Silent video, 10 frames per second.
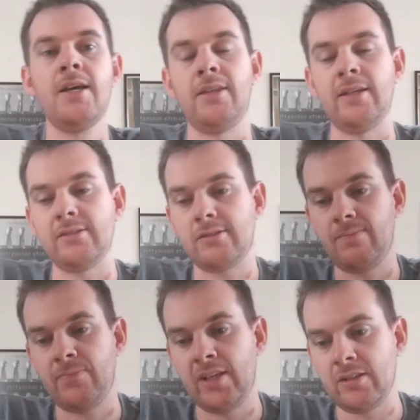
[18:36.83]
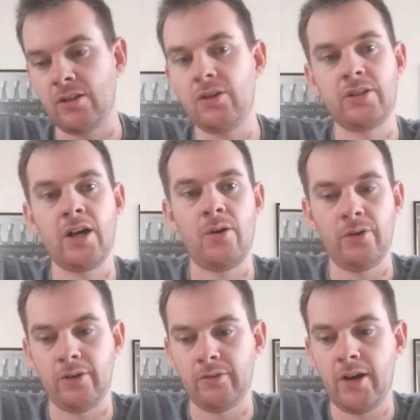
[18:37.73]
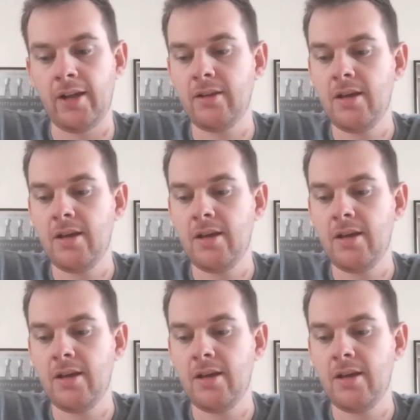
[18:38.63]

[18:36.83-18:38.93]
There's there's a lot going on, right?